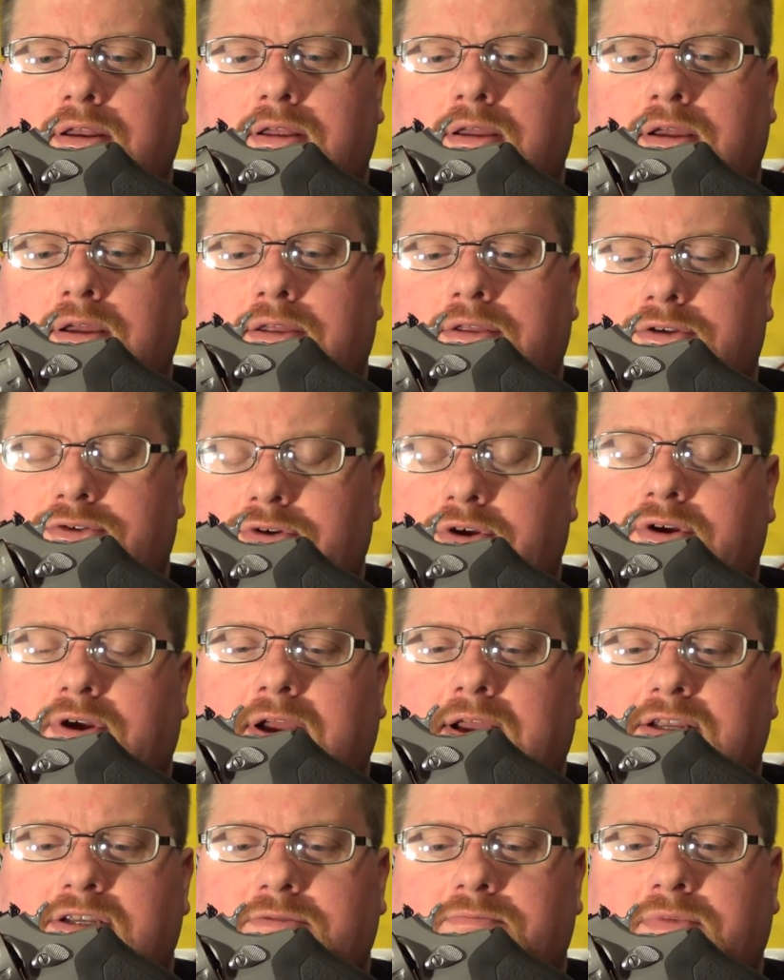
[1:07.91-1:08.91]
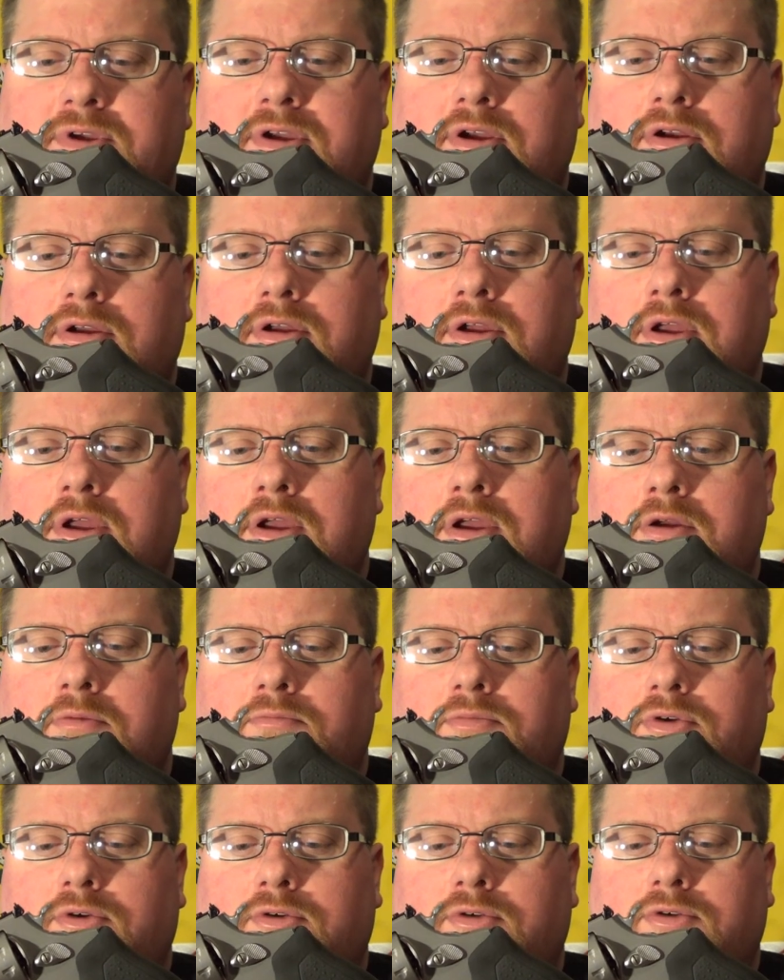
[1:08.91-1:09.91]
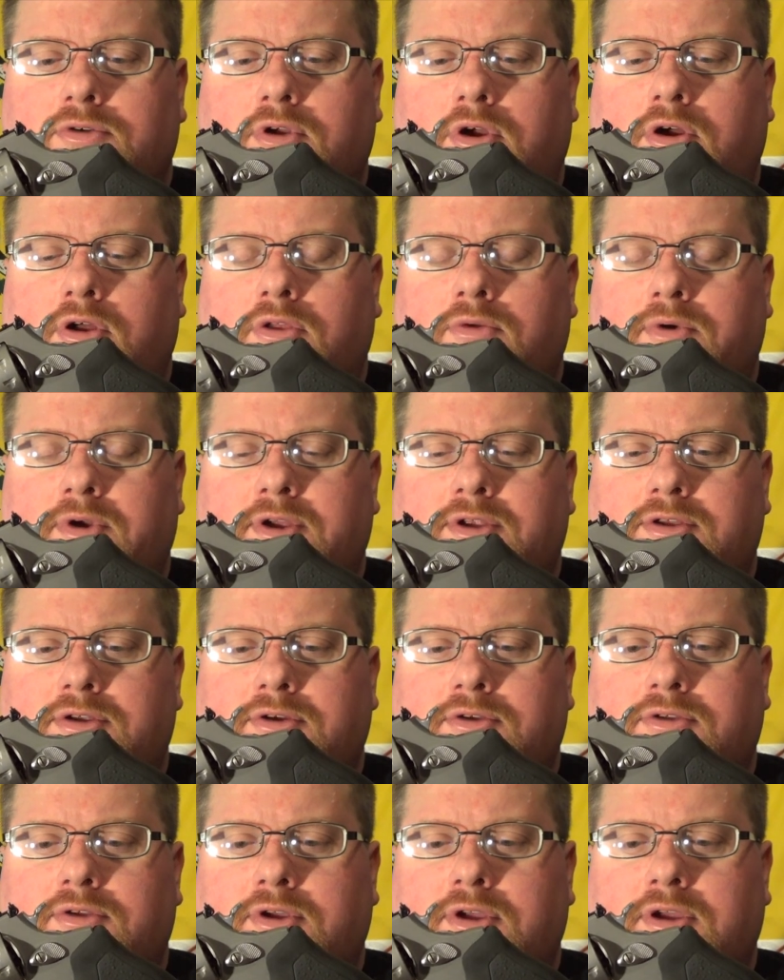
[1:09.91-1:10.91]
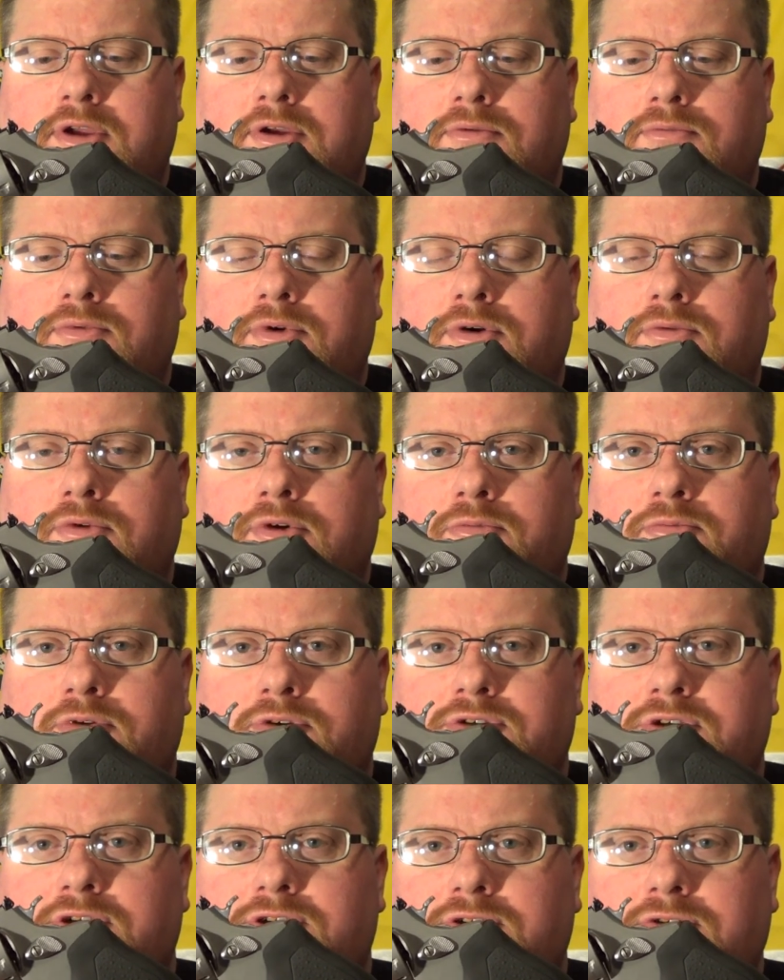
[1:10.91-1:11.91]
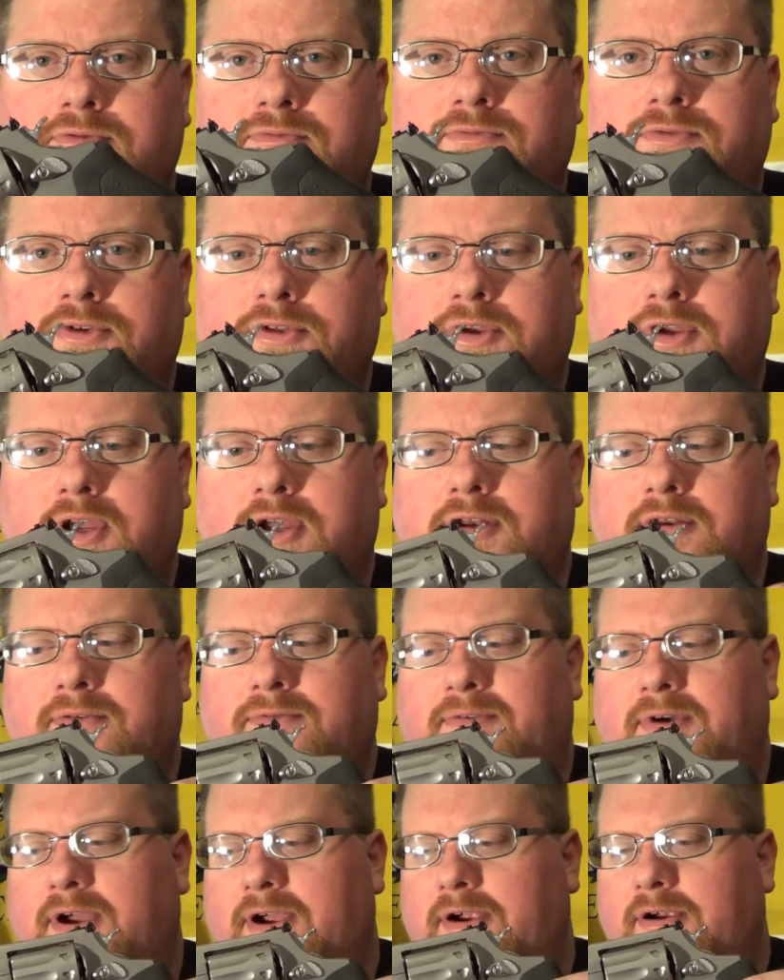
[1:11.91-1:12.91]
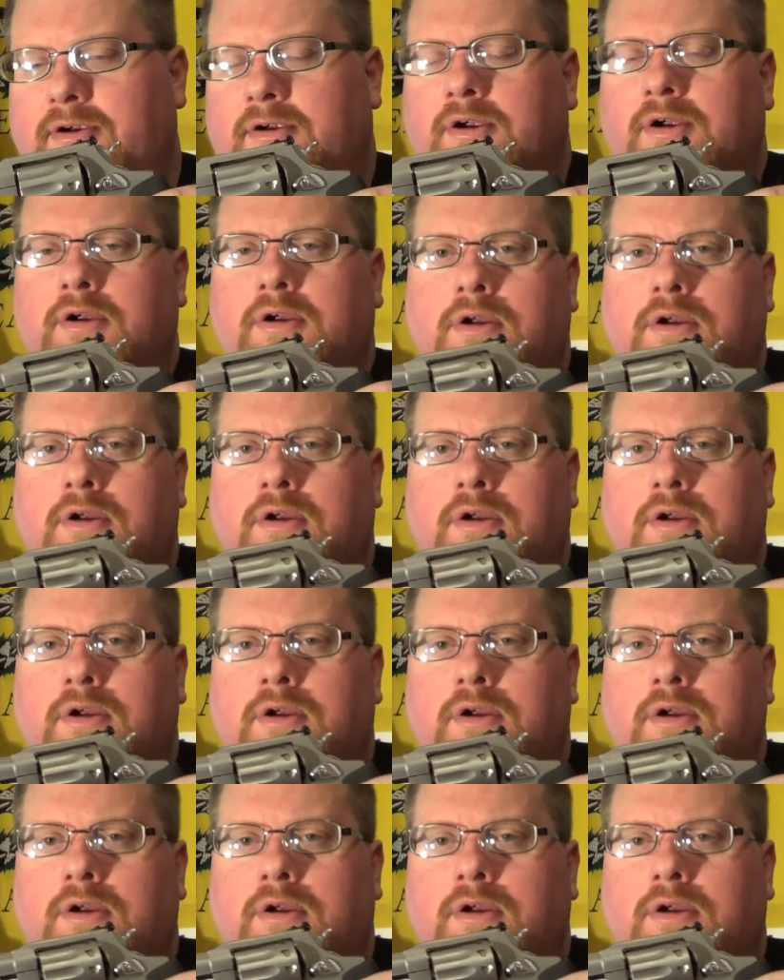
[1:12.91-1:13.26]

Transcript: uh, the trigger has to be pulled all the way to the rearward position for the gun to fire.